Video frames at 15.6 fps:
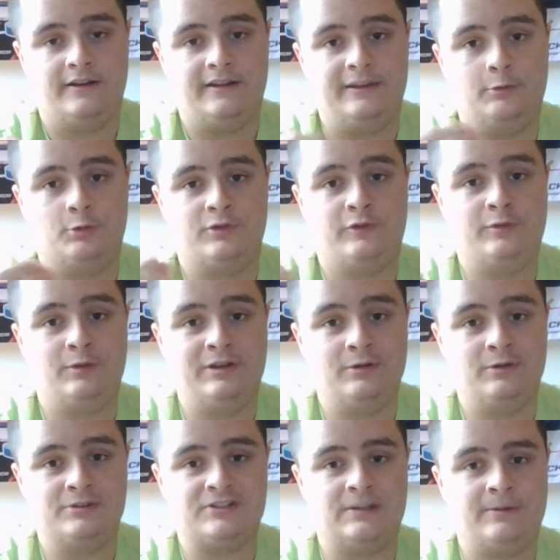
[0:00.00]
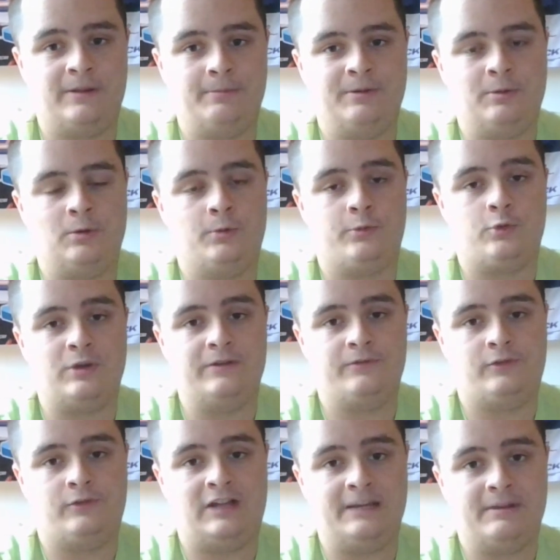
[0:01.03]
When he was coming on pit road with green
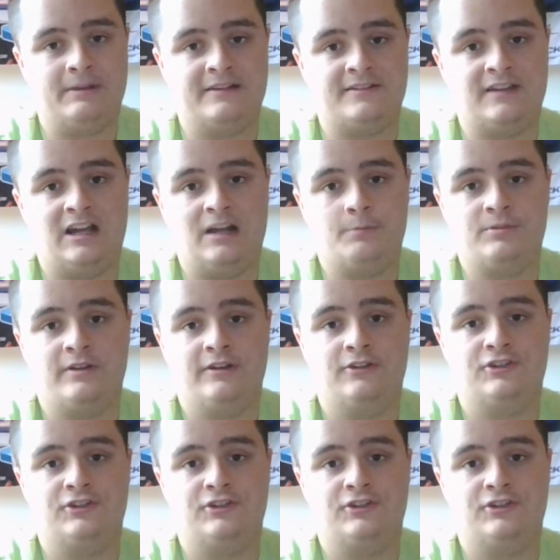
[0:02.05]
flag pit stops,